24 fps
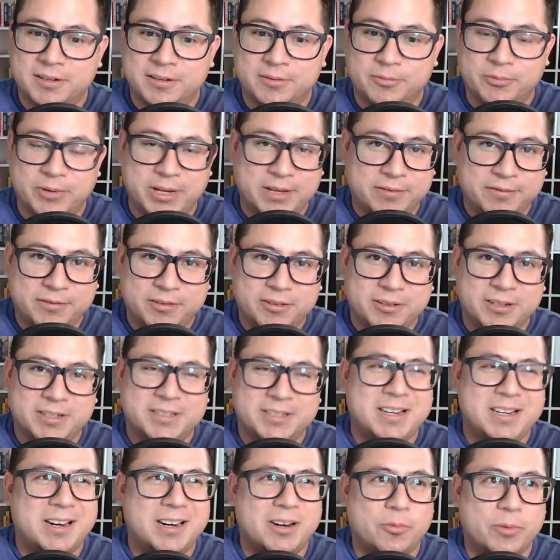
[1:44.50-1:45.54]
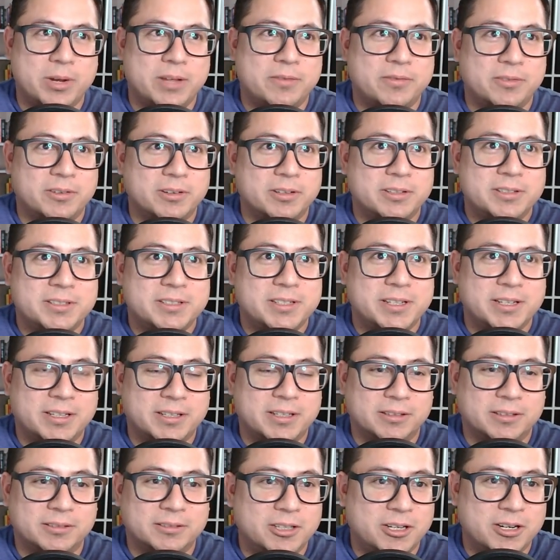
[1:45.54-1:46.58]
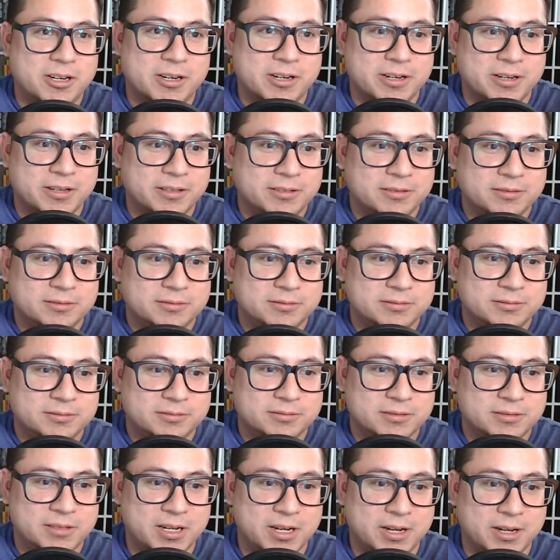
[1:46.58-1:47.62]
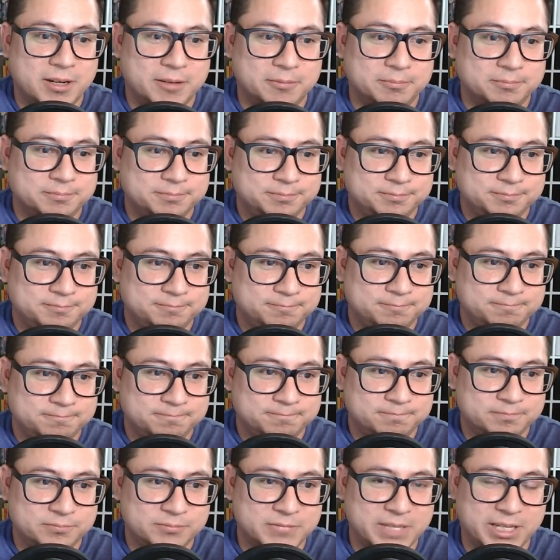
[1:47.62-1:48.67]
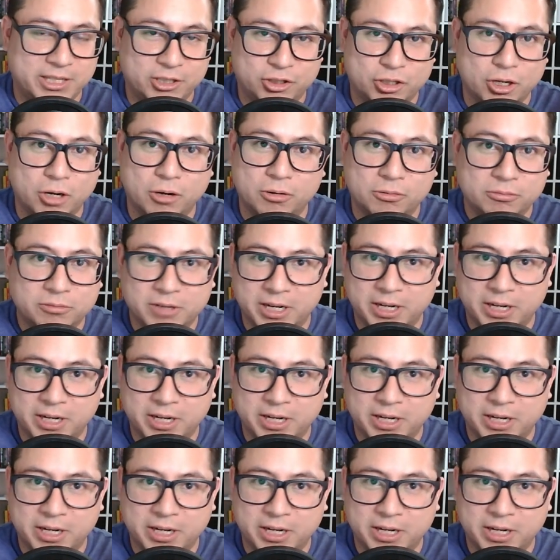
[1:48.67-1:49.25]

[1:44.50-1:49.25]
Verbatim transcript: wafer. It's not a wafer. It's like a hard, um, like dough.